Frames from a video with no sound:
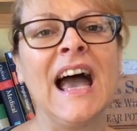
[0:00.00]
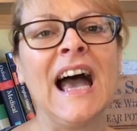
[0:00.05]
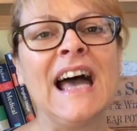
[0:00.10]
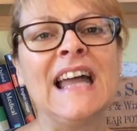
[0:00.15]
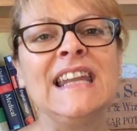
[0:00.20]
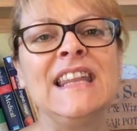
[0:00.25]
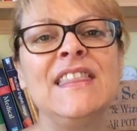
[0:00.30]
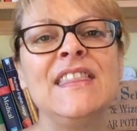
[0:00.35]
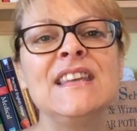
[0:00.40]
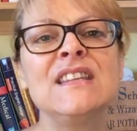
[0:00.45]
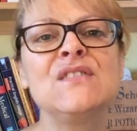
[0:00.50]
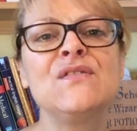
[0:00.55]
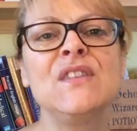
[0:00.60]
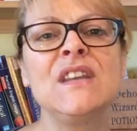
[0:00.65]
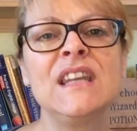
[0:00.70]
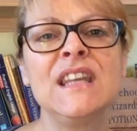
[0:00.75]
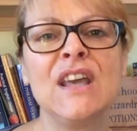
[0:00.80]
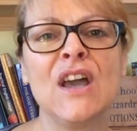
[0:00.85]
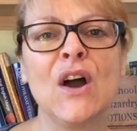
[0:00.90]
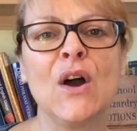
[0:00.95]
And in this
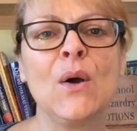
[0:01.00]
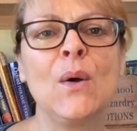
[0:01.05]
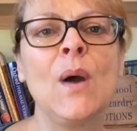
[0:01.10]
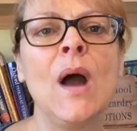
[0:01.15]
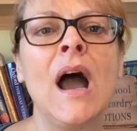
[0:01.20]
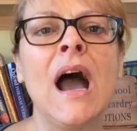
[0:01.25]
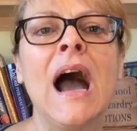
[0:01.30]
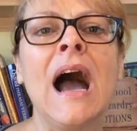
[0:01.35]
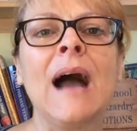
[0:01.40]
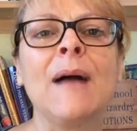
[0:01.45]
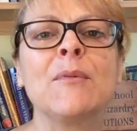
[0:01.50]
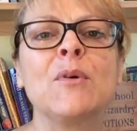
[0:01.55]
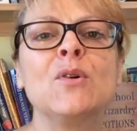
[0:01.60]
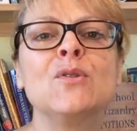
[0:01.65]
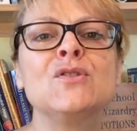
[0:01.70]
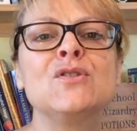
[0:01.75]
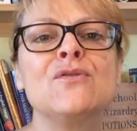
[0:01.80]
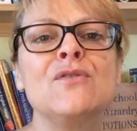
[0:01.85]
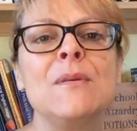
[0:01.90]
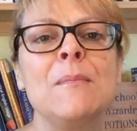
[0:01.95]
video, I'm going
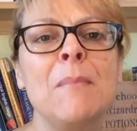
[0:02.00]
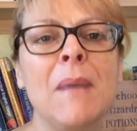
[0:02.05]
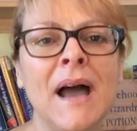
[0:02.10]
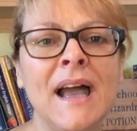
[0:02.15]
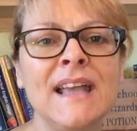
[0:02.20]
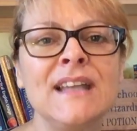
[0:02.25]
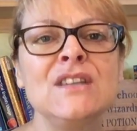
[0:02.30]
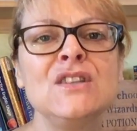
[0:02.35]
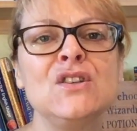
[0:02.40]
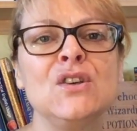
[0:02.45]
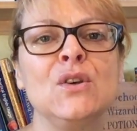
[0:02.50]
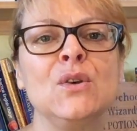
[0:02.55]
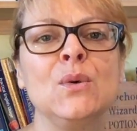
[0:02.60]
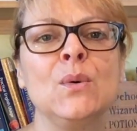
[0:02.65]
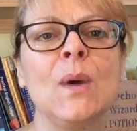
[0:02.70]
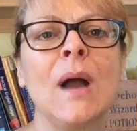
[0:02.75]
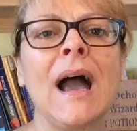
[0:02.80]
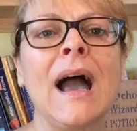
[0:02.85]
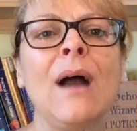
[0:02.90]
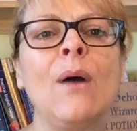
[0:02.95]
to remind
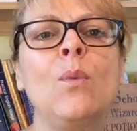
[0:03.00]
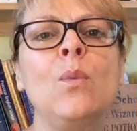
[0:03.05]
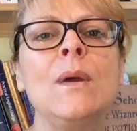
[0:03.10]
you how